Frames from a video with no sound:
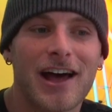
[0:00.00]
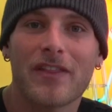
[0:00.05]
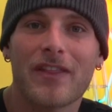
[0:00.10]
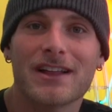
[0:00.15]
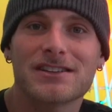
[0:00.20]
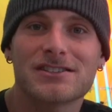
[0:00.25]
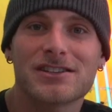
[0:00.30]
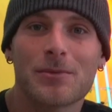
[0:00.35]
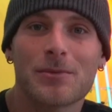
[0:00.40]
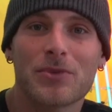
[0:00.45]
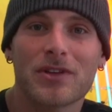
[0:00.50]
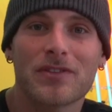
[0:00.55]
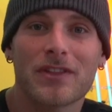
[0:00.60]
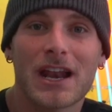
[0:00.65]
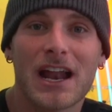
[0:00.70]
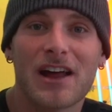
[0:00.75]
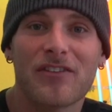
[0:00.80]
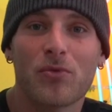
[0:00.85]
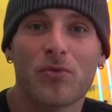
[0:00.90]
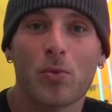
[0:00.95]
that's something
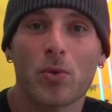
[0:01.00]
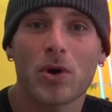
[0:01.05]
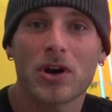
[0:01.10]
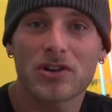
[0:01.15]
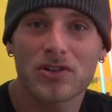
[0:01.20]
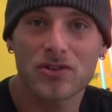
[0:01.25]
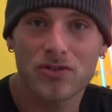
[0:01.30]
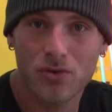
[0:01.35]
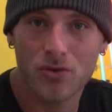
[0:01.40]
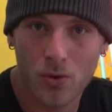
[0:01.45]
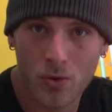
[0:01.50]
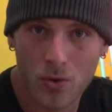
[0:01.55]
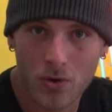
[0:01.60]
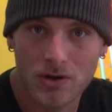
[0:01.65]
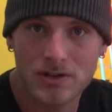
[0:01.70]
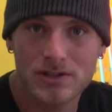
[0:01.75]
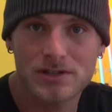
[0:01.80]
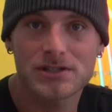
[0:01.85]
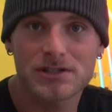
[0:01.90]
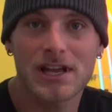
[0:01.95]
that I've worked
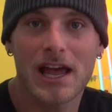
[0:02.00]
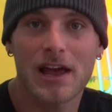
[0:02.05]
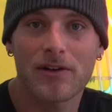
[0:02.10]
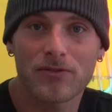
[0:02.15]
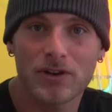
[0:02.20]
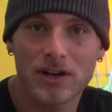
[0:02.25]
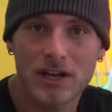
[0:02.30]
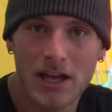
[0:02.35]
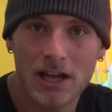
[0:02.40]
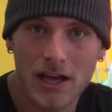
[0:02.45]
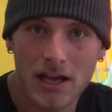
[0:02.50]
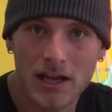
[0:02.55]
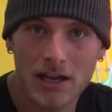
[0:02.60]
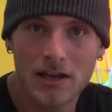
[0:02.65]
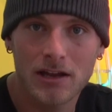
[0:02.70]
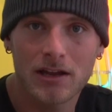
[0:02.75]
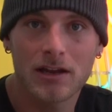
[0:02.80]
towards every day,